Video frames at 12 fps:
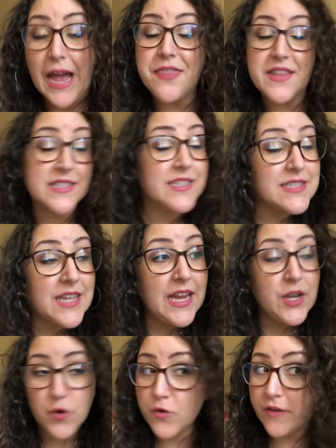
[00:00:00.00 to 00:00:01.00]
This is
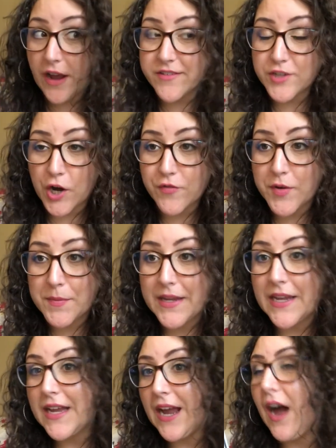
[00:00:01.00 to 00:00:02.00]
a new five star for
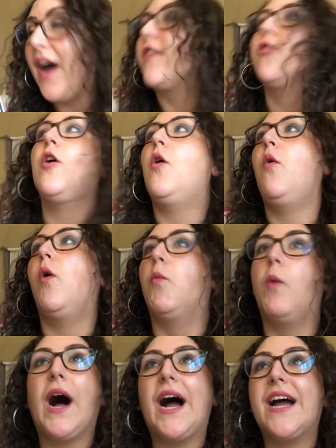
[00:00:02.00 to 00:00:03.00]
me. I don't know
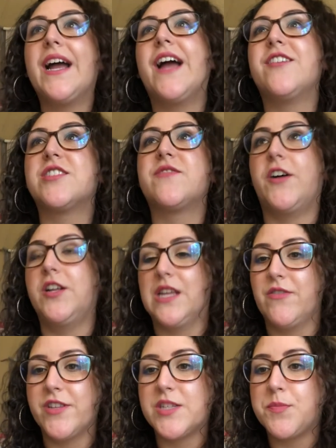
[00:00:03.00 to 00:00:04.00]
why I just fell in
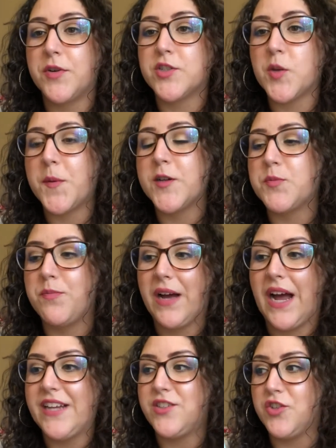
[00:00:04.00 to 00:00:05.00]
love with this book so much,
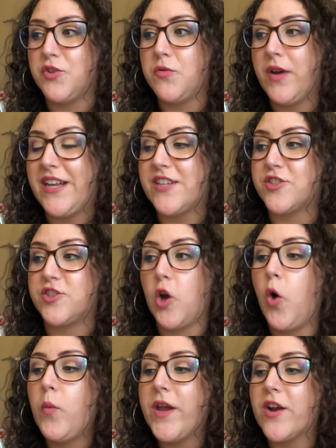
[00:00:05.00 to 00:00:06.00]
but I do, and it's
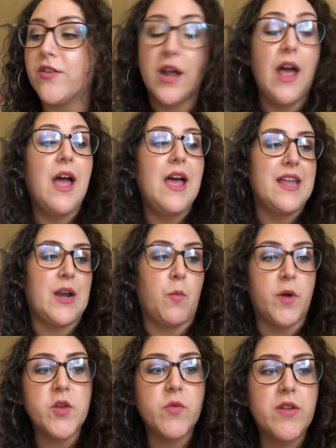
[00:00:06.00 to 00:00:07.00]
so weird, and I
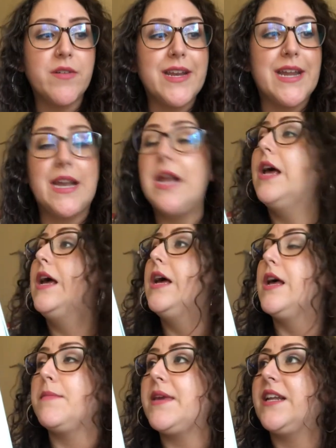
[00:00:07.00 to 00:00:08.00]
want to reread it
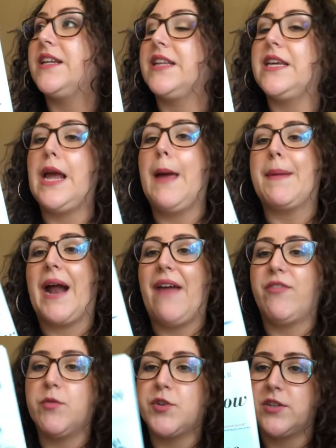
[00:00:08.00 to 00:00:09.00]
immediately, but I
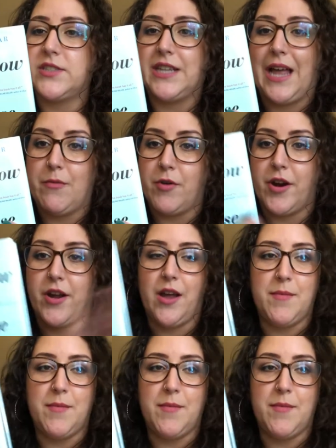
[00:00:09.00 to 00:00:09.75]
have to return it to the library.